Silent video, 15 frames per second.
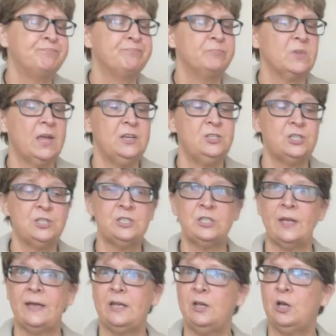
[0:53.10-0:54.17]
And just
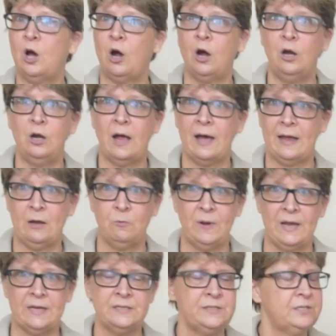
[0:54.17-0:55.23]
like car
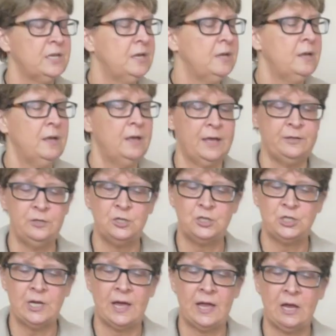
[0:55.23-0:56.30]
highways, energy
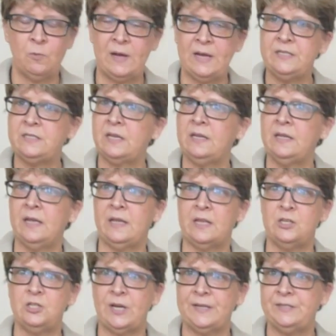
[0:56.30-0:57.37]
highways can get
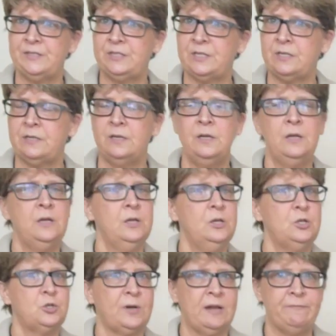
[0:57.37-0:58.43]
congested,
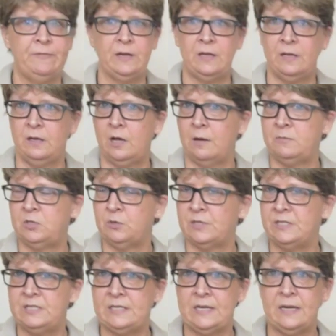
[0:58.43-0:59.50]
traffic can come to a
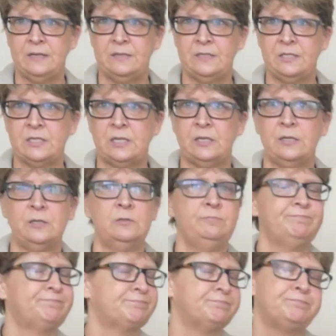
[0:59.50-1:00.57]
standstill.
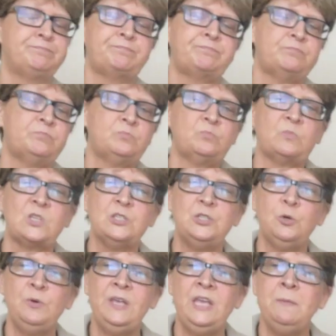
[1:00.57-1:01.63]
So
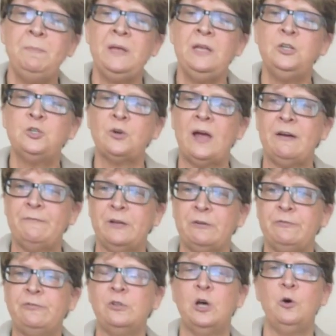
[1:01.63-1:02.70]
keeping traffic
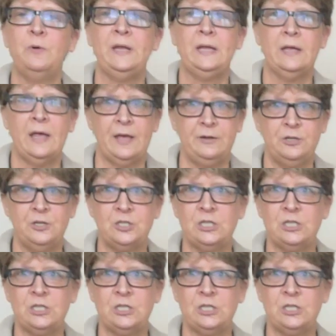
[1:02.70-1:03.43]
flowing, energy